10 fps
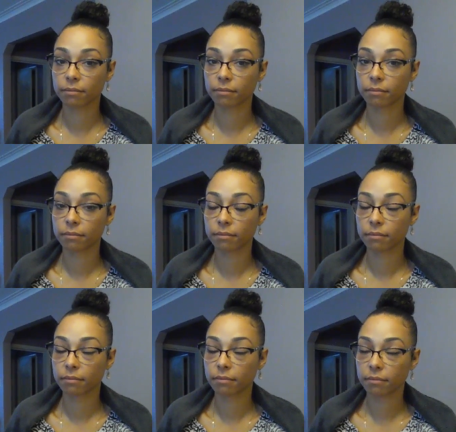
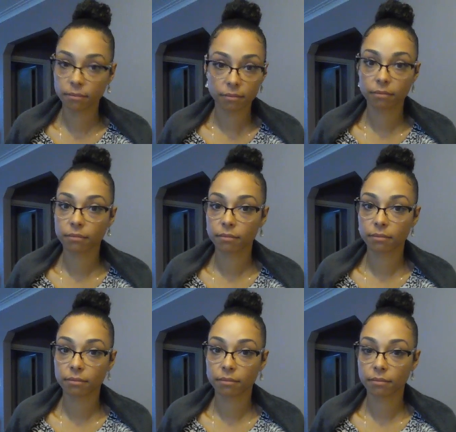
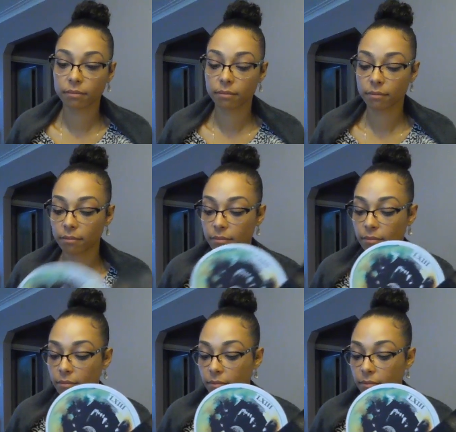(no one is talking)